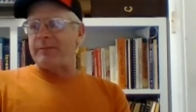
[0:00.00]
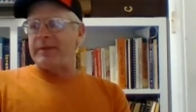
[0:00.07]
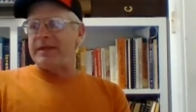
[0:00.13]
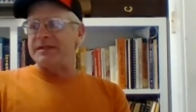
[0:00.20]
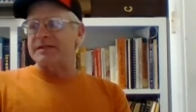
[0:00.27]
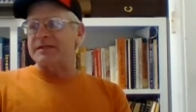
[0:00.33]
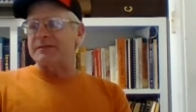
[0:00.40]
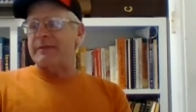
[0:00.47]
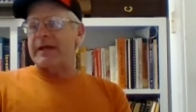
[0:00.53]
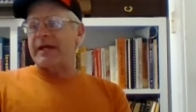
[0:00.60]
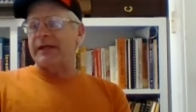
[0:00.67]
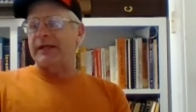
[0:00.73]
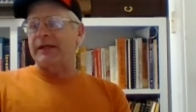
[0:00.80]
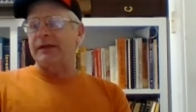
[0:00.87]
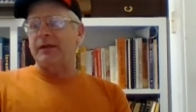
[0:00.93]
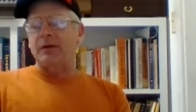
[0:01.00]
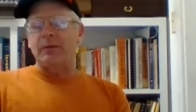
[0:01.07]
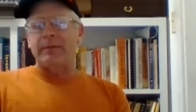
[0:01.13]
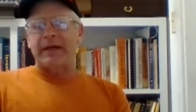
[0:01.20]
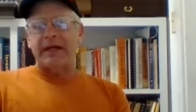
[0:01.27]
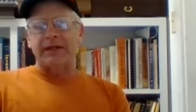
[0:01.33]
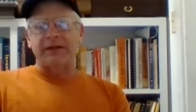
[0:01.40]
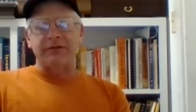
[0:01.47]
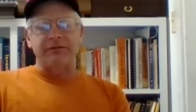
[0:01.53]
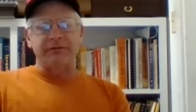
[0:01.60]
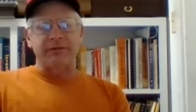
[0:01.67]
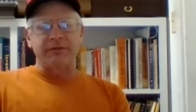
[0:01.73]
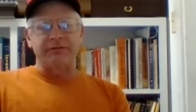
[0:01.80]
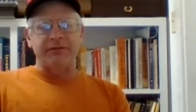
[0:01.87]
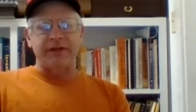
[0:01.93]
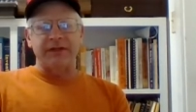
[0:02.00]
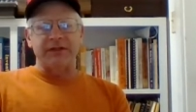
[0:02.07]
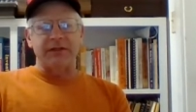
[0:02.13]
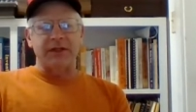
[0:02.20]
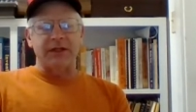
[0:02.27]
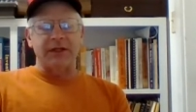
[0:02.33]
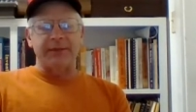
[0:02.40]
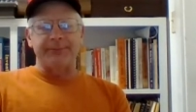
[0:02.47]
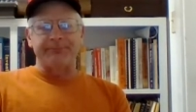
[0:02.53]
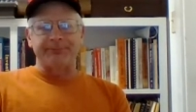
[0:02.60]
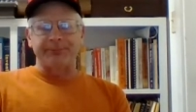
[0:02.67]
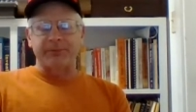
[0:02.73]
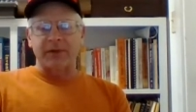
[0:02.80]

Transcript: pieces back in and go back to feeding um,